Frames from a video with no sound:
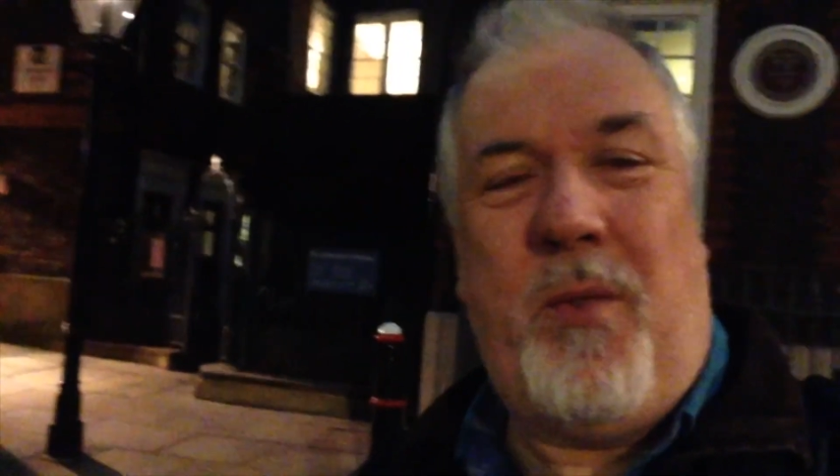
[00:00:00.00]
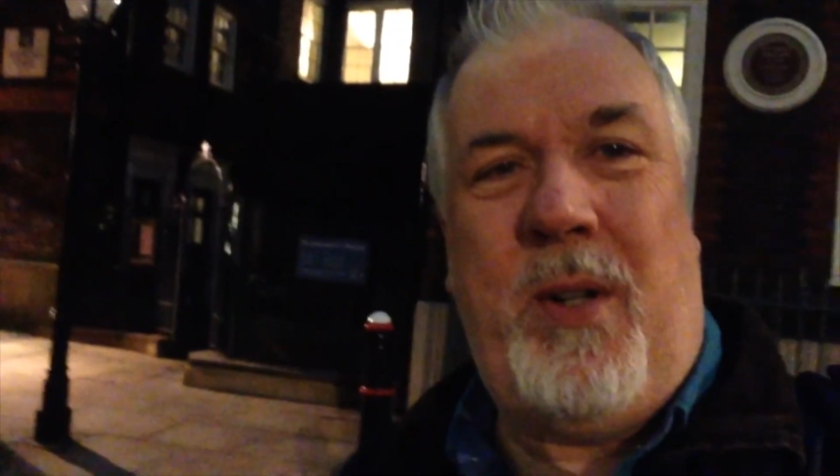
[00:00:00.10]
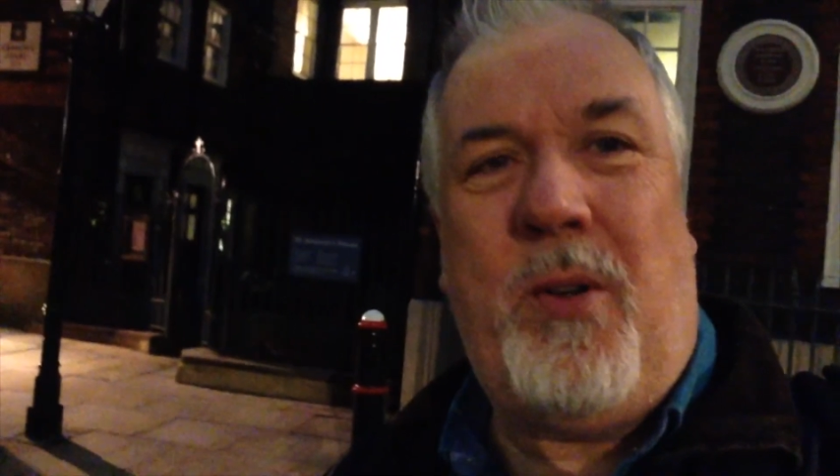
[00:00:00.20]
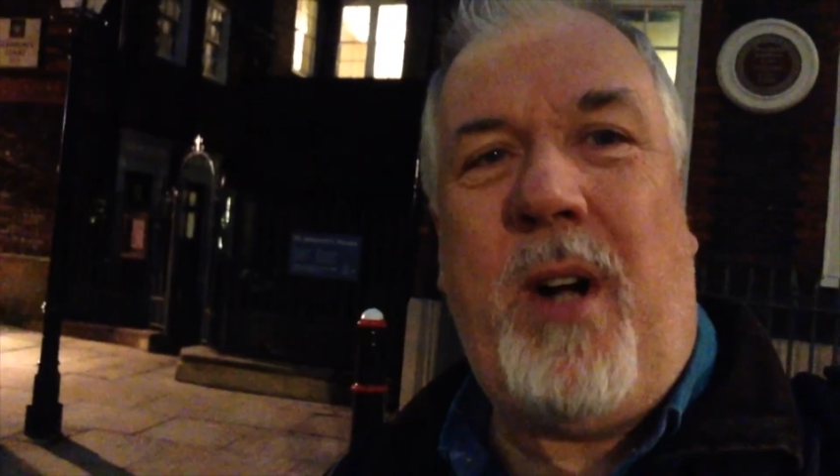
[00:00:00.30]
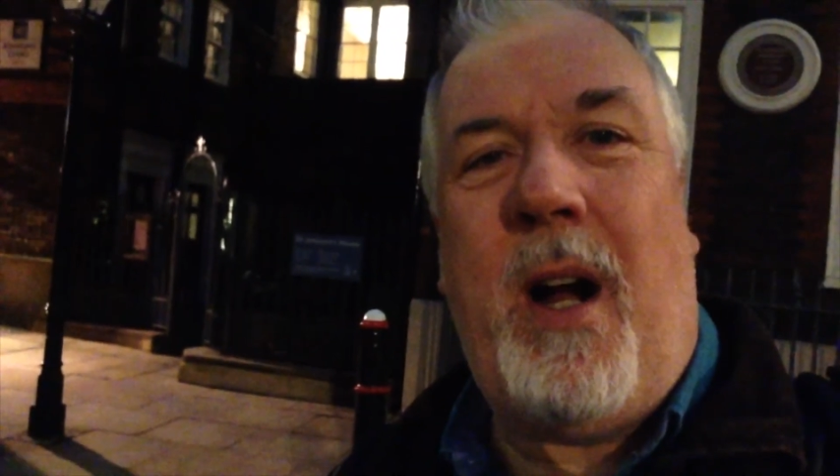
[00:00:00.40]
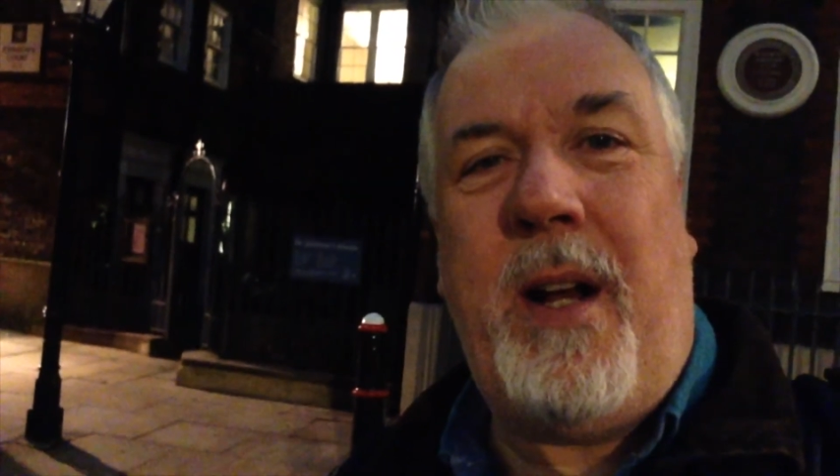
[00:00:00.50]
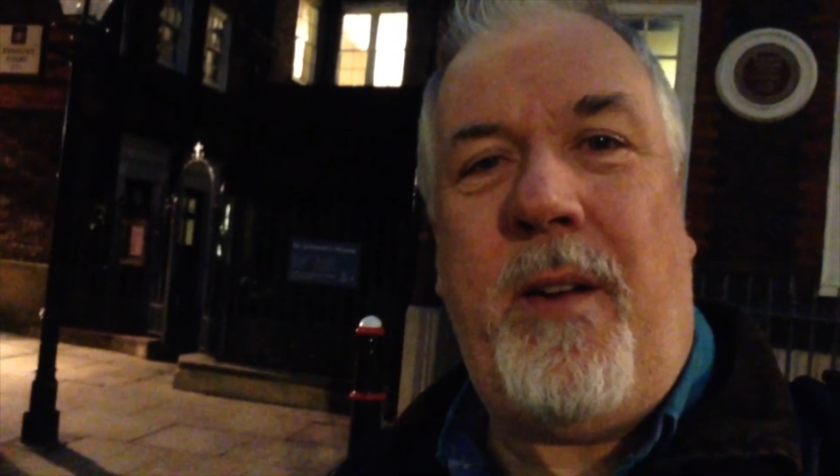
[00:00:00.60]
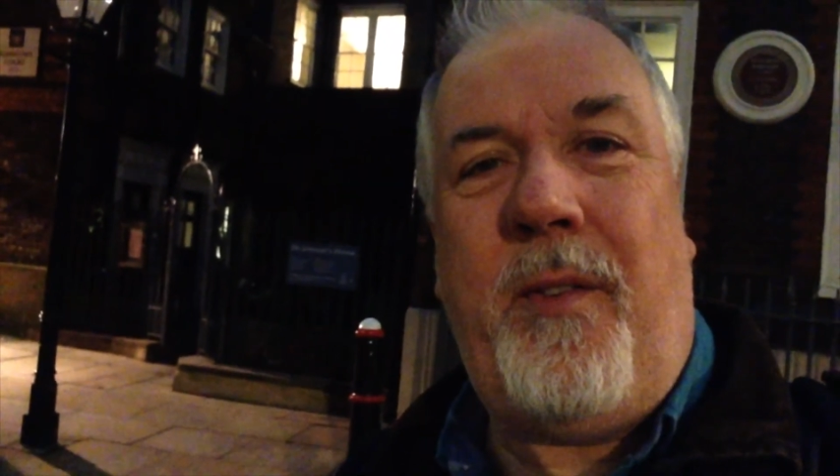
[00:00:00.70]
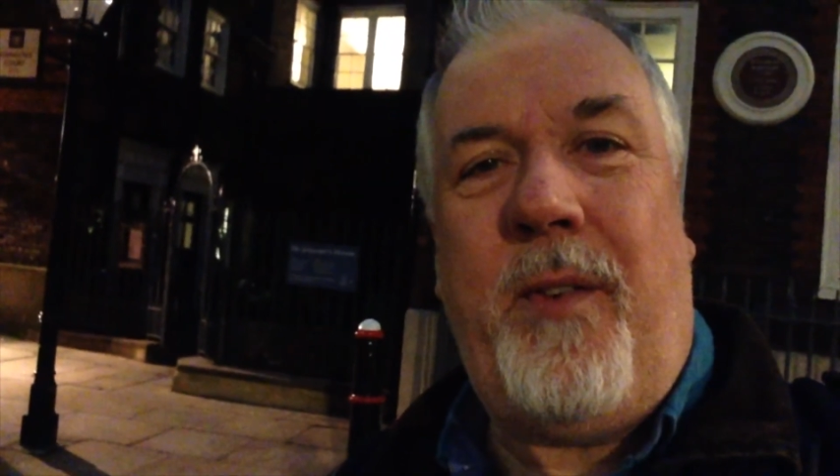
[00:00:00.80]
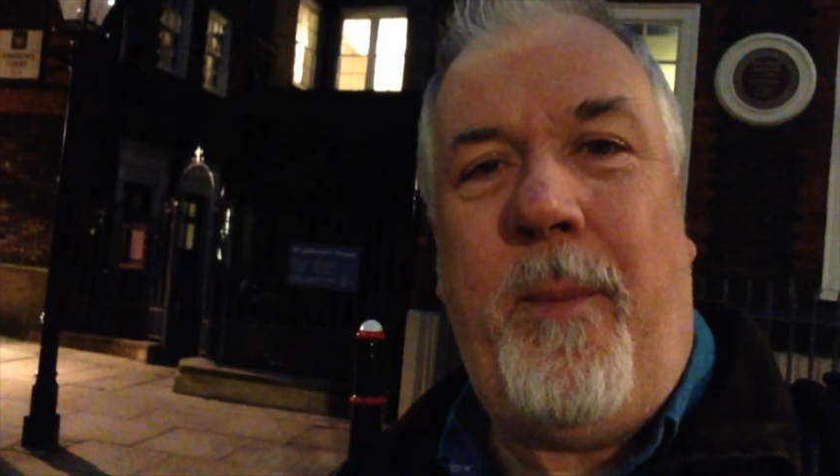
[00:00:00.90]
a real kind
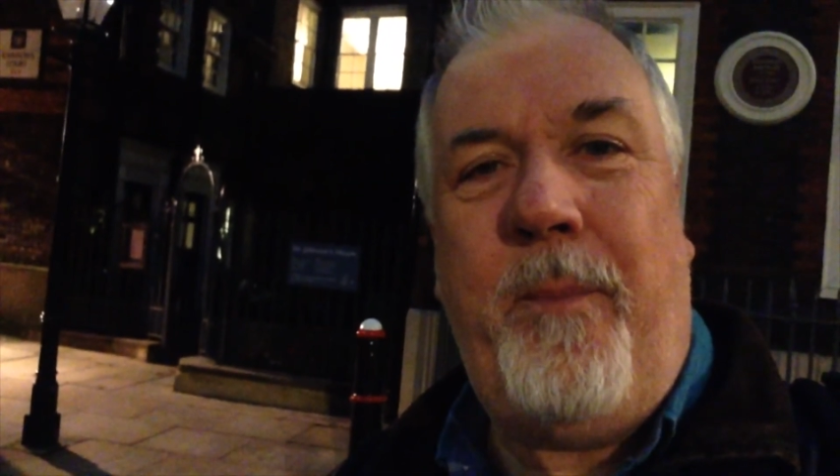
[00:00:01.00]
of